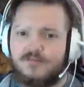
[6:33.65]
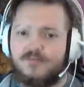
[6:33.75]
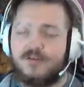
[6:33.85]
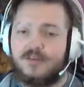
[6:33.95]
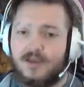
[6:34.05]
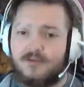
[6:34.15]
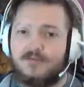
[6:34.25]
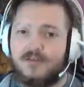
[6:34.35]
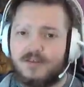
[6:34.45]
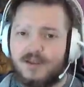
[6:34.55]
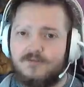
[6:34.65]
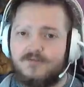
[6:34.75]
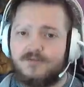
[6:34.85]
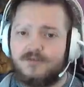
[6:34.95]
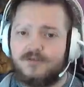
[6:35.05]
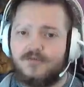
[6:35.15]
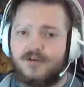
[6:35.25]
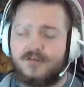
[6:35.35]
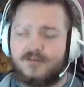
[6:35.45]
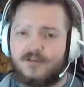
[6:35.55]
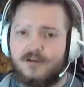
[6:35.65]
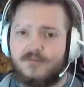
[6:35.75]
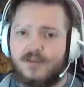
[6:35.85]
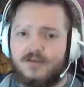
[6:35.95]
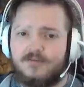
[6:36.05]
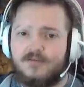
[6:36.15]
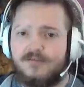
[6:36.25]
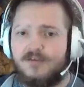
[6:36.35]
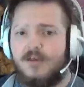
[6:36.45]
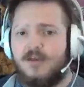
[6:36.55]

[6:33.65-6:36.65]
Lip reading: but now you can definitely try and stop Cyclones.